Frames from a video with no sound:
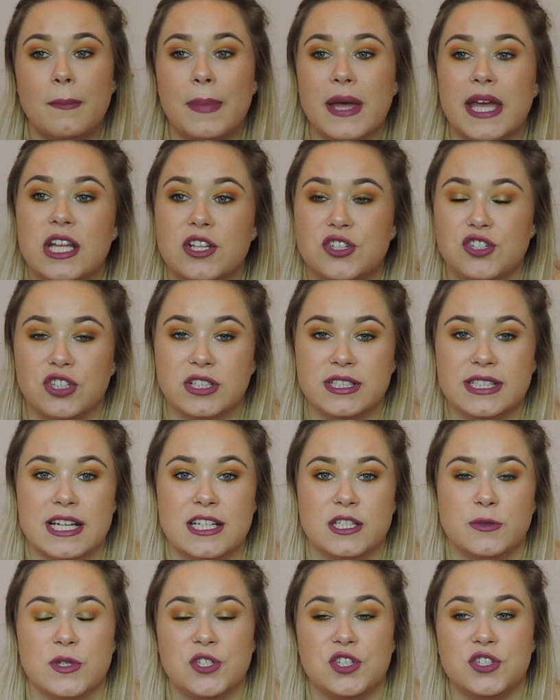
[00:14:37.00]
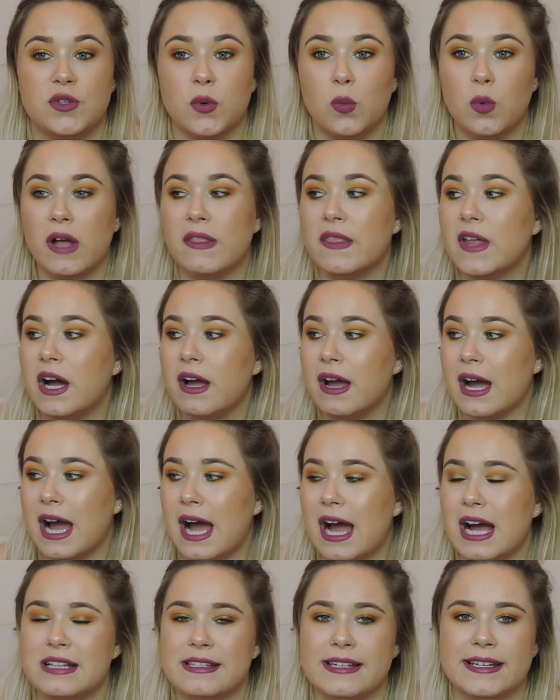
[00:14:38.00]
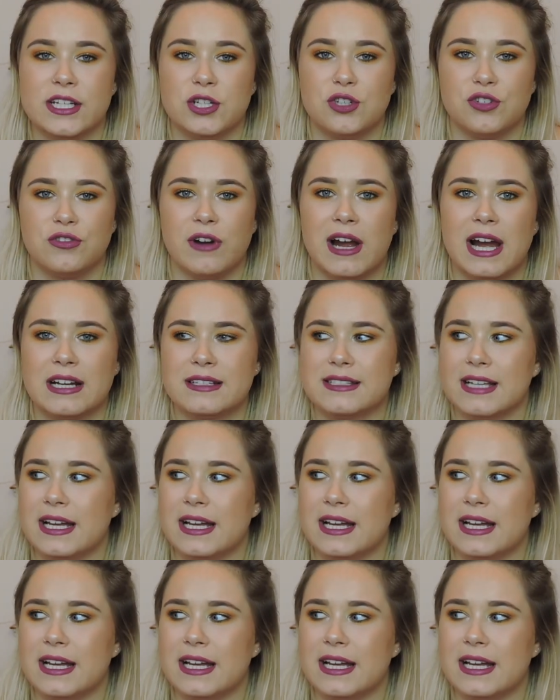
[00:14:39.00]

Peach Goddess, which is the one that I had and it cracked